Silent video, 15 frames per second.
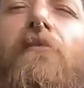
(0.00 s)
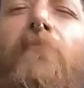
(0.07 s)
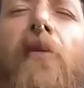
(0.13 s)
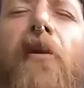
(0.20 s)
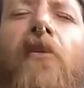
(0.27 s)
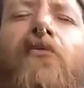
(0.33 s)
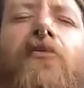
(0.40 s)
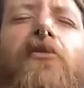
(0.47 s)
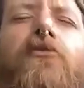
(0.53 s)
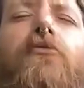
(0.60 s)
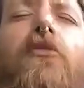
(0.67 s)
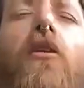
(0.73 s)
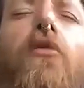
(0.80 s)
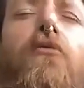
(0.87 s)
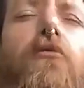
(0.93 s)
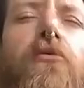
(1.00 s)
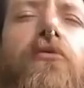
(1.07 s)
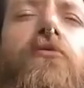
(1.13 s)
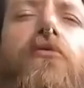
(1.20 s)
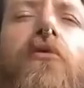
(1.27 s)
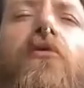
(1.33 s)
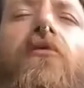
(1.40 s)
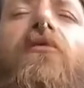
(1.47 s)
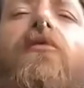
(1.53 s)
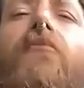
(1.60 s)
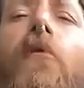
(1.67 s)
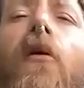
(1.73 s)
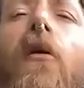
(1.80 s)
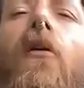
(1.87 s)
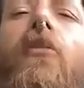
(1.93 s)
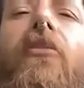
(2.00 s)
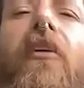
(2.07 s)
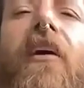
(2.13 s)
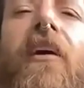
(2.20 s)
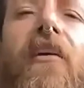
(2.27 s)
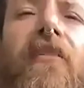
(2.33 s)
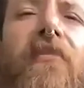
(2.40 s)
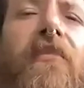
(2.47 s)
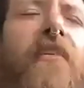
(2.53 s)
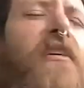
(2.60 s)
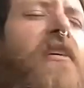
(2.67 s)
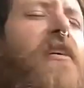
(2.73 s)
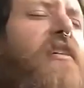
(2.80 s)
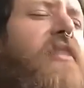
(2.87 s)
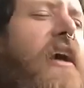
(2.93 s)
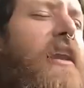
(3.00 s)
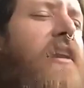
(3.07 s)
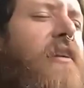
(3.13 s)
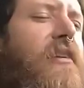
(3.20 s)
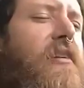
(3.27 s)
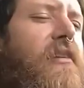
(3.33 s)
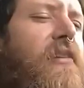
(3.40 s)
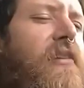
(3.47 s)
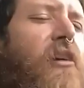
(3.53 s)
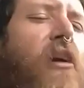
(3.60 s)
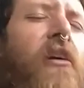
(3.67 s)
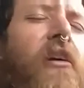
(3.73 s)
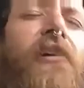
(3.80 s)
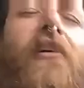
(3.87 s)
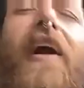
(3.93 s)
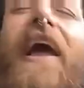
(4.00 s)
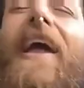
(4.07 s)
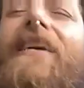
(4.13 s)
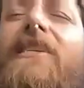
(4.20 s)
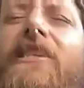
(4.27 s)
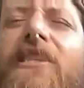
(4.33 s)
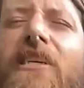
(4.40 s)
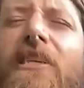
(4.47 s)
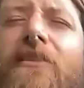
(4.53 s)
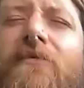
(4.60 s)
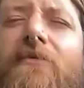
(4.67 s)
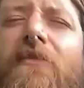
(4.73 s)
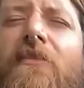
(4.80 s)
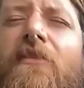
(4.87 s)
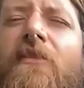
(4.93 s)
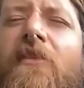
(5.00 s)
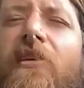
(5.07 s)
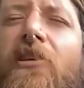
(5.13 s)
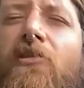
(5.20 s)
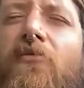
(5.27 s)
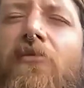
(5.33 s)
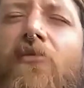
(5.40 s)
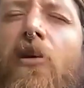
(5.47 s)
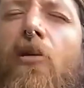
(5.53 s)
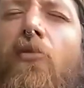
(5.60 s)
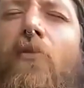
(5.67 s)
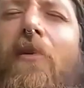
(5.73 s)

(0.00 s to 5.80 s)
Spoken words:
But if you don't do those small things that start your engine, you don't